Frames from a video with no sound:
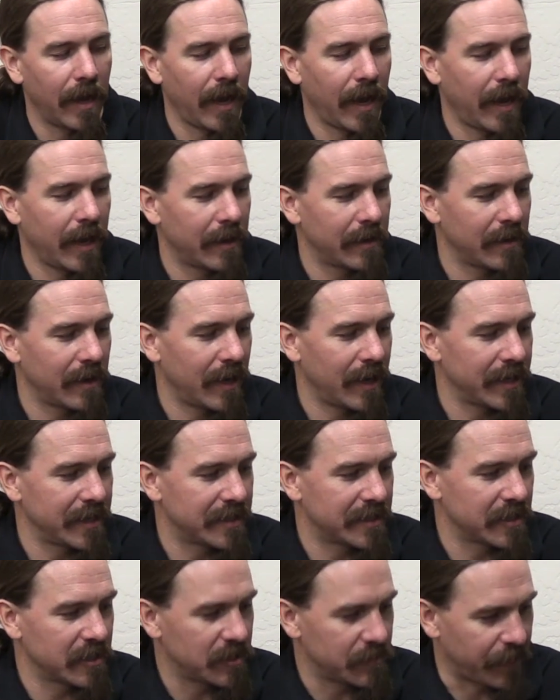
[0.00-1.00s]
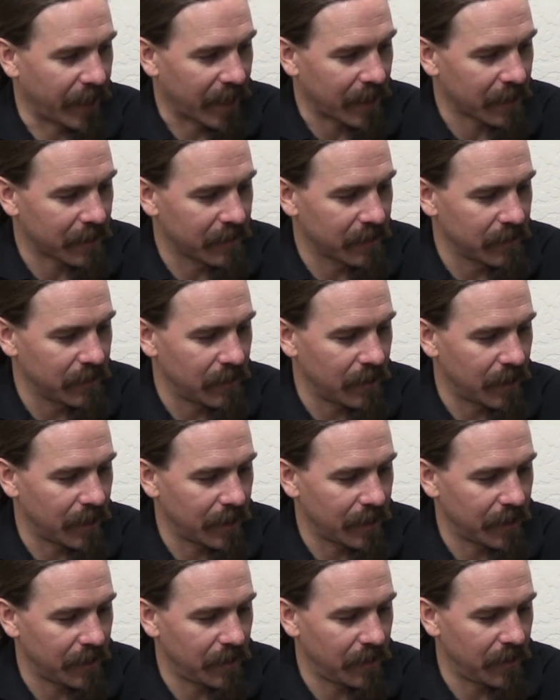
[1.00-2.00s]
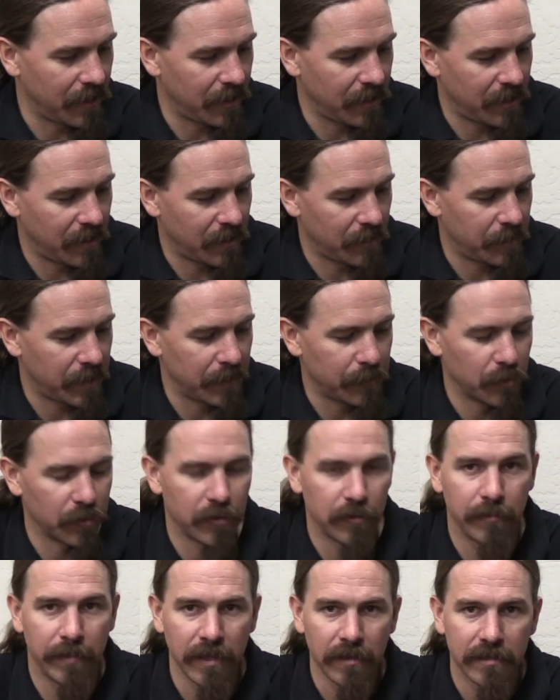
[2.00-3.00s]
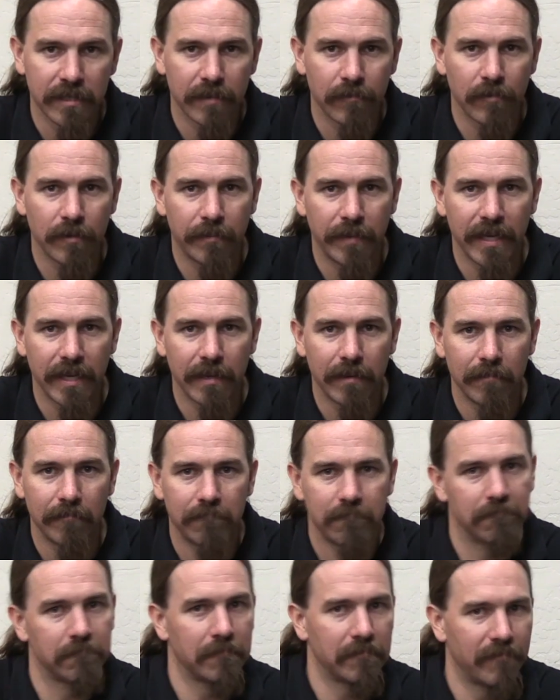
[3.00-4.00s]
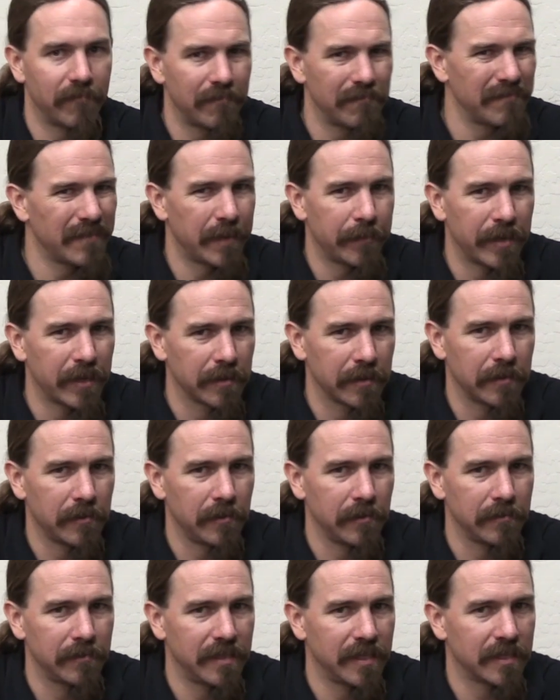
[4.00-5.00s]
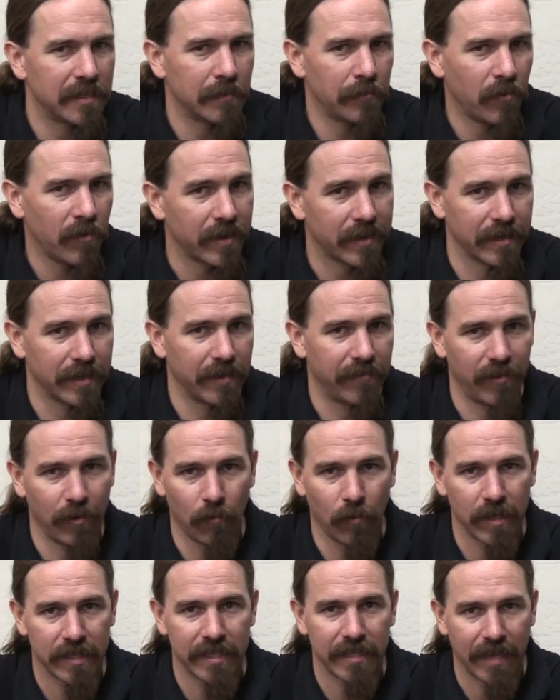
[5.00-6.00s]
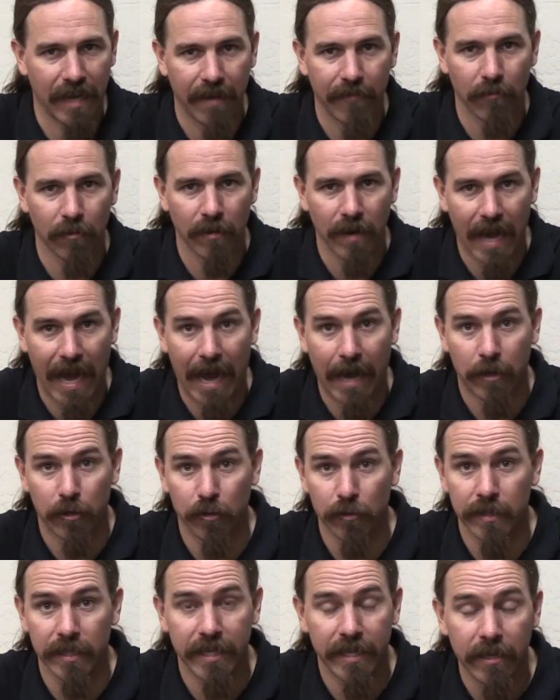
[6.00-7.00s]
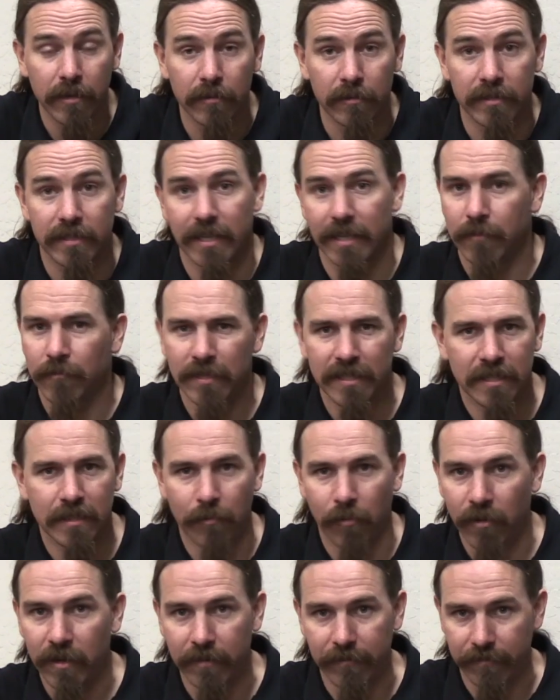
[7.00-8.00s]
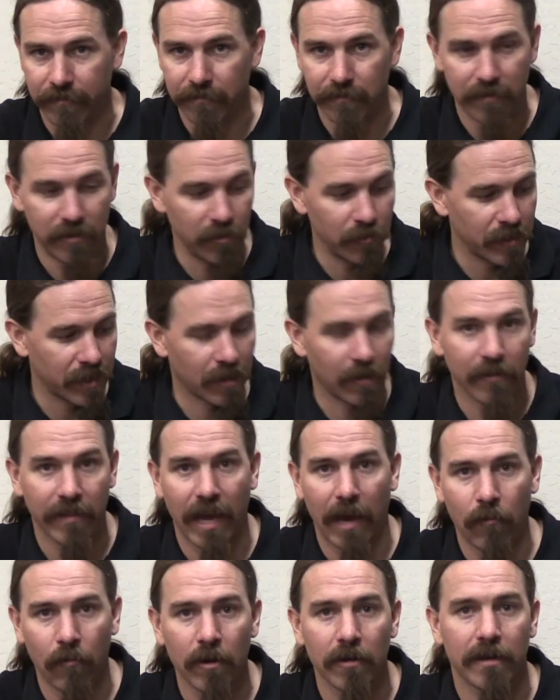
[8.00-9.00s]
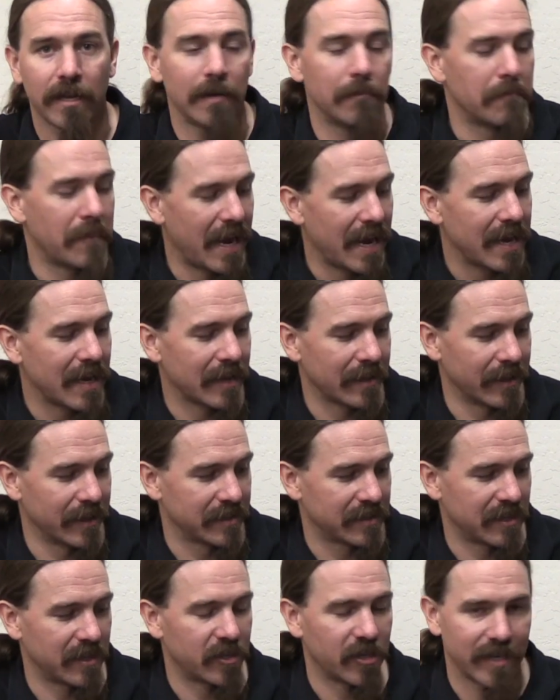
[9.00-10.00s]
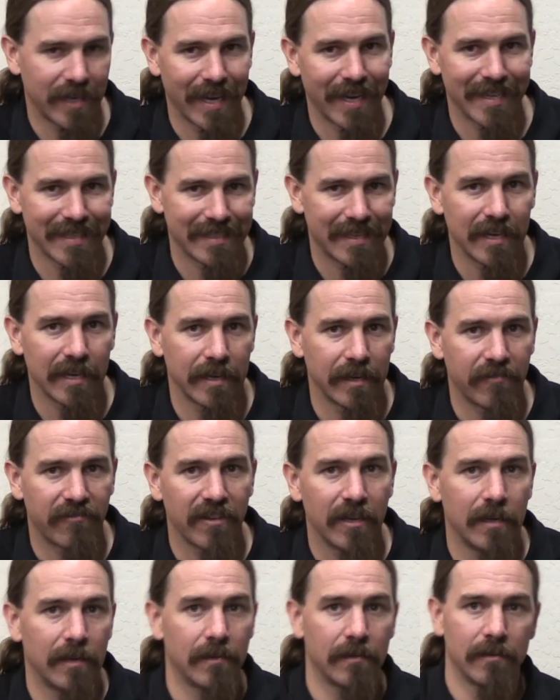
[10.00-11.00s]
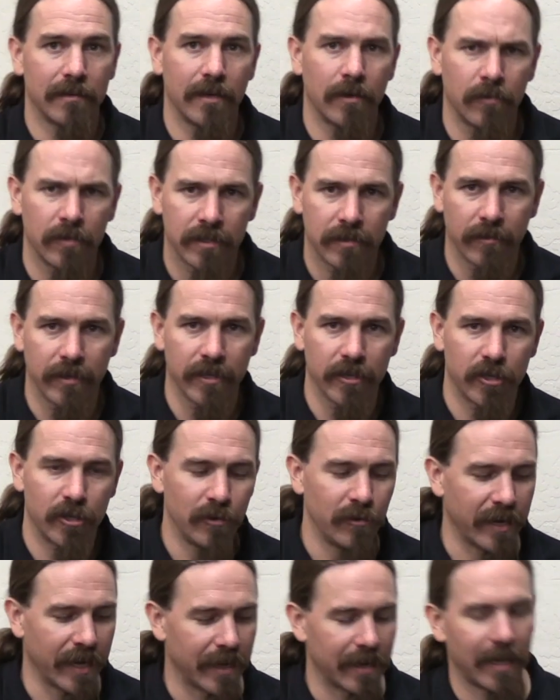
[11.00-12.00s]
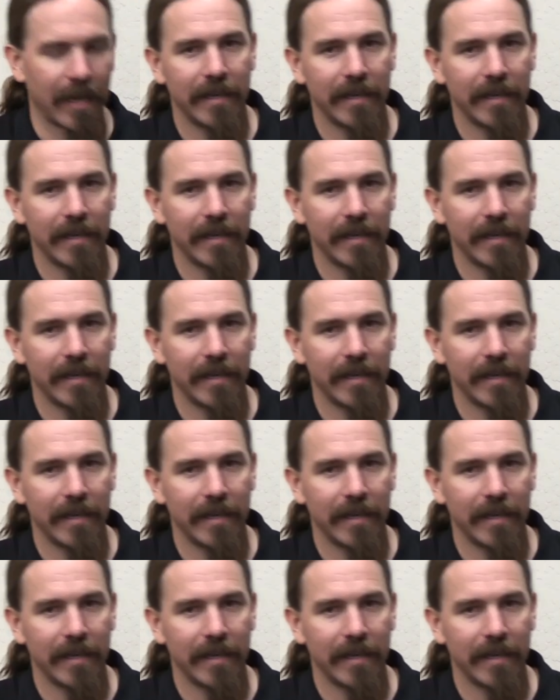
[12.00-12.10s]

And I suspect uh, the people who built it would be maybe a little disappointed if it wasn't ever actually used. Like, what's the point of doing all that work and making this such a nice gun if no one's going to shoot it?